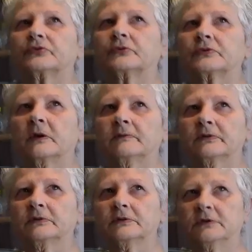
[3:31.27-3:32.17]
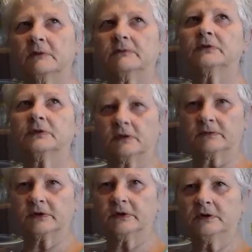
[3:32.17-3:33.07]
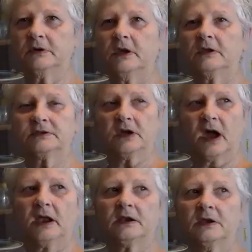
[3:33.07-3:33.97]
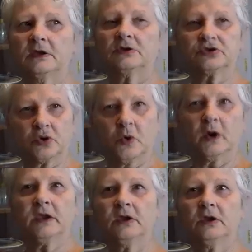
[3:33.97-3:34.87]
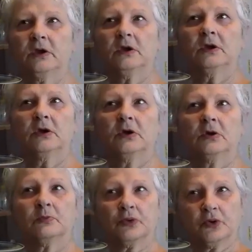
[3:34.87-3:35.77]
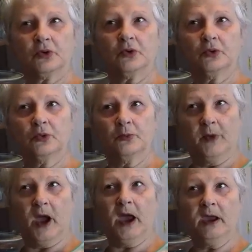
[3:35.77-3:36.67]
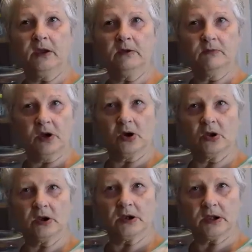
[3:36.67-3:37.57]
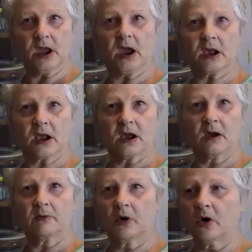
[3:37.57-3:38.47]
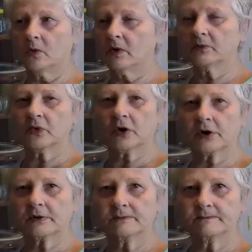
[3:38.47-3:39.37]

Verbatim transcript: It's w w w dot toy poodle by marilyn dot com, all one word.